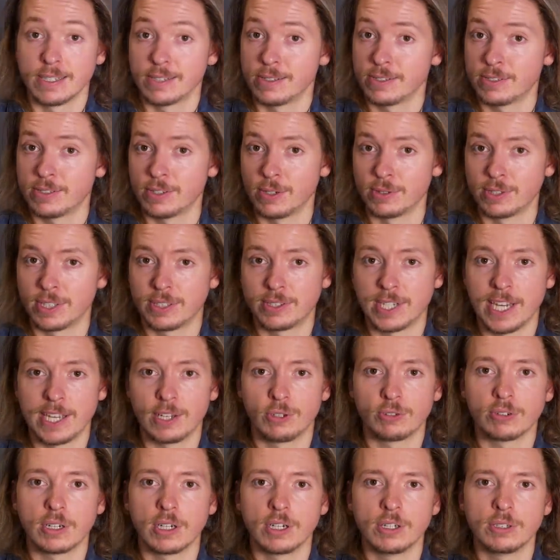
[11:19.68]
So the
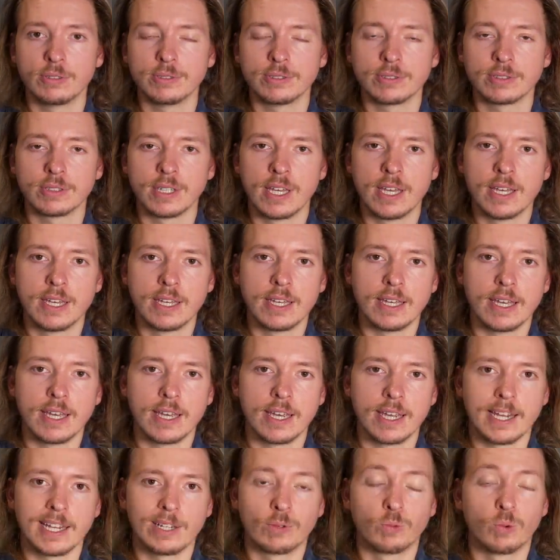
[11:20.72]
tale goes,
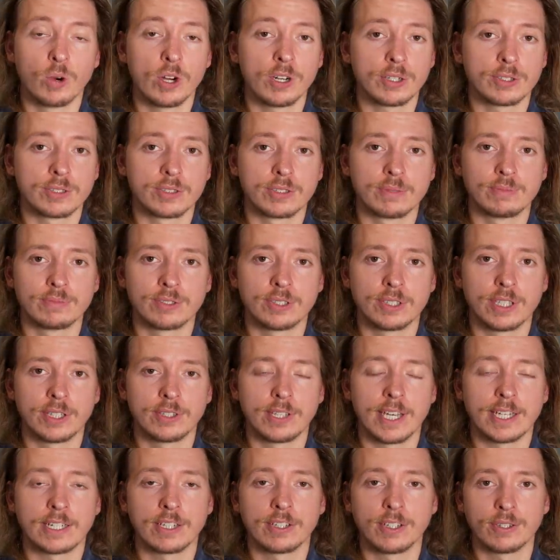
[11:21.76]
and worked so
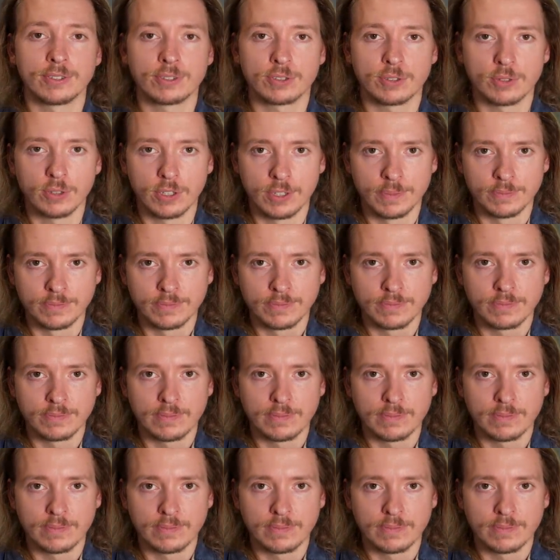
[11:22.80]
that they could go to school.